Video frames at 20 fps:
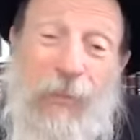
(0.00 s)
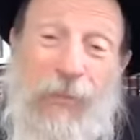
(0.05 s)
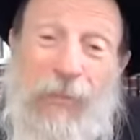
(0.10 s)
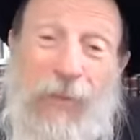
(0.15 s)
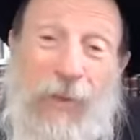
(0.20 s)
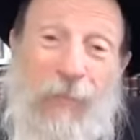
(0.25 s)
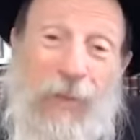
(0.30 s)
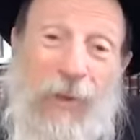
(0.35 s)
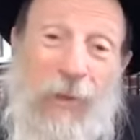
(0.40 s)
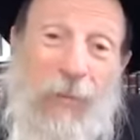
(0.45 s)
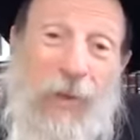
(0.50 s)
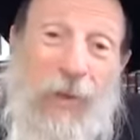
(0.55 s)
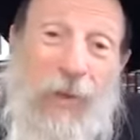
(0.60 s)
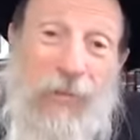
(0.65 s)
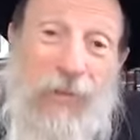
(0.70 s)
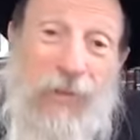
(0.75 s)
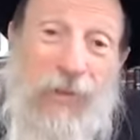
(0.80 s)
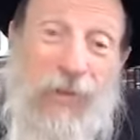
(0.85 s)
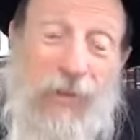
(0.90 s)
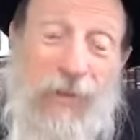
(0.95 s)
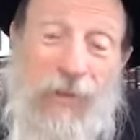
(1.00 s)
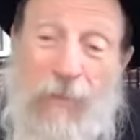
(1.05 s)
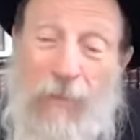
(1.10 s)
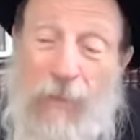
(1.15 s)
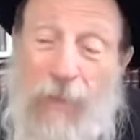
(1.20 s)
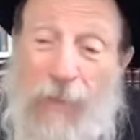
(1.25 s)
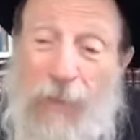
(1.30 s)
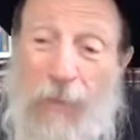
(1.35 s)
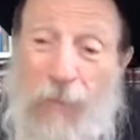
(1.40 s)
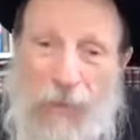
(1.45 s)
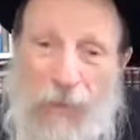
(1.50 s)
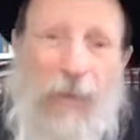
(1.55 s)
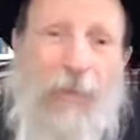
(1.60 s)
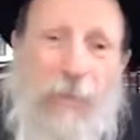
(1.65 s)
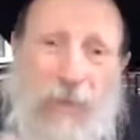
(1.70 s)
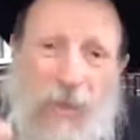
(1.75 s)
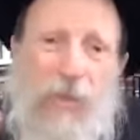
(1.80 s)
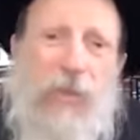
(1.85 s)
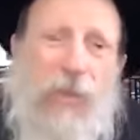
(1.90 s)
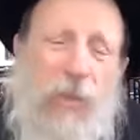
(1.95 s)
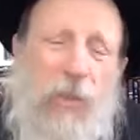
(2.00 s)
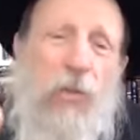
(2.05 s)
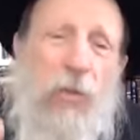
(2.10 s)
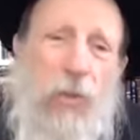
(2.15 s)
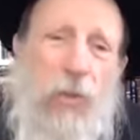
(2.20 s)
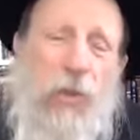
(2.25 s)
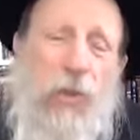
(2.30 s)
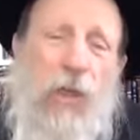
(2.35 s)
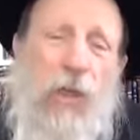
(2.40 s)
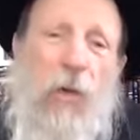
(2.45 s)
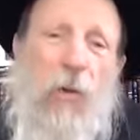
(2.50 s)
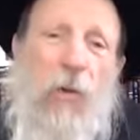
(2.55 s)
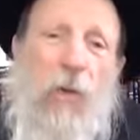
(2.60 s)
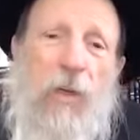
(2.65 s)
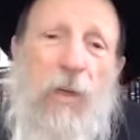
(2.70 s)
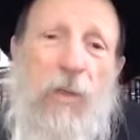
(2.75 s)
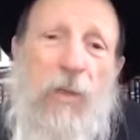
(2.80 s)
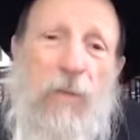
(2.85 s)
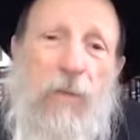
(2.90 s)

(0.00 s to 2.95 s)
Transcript: my, my wife said, Well, I'm telling you, you should go. I